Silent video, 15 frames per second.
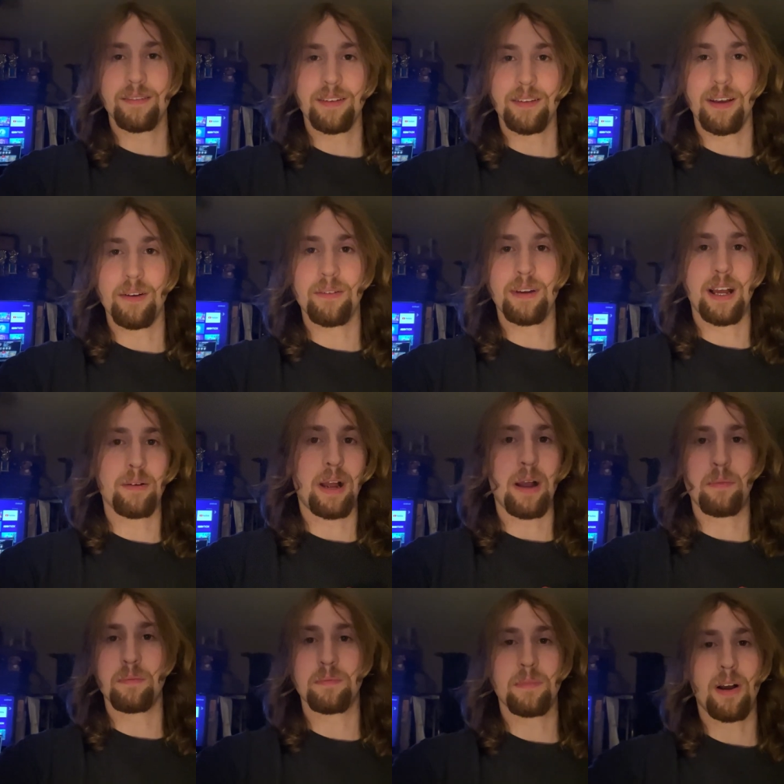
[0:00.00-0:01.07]
you know, i
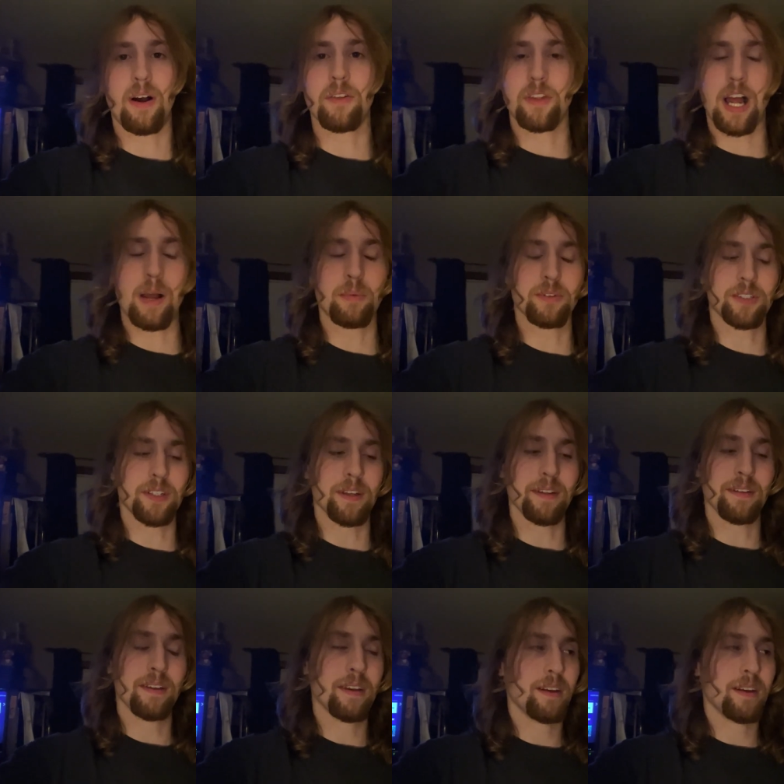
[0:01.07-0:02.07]
I'm on top of shit.